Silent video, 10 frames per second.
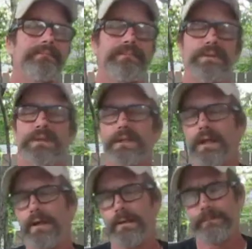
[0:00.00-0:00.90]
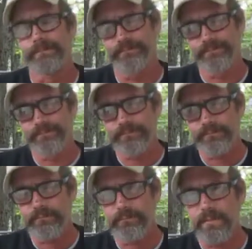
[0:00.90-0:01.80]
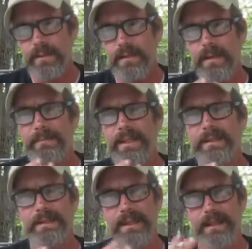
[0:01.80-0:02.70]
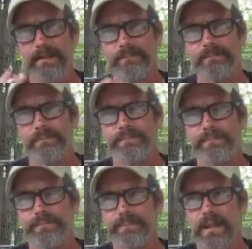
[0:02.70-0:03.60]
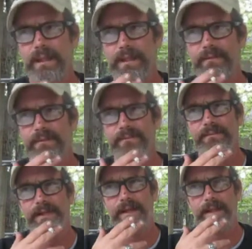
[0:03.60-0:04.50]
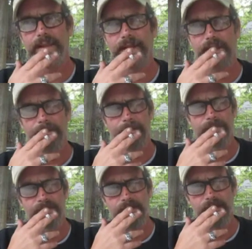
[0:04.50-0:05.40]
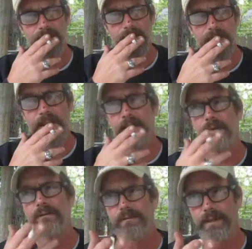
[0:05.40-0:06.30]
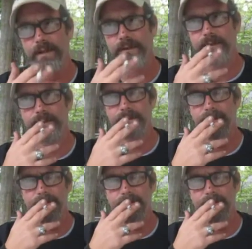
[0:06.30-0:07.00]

about. So, that being said, I'll give him fair hearing, and hopefully you do too.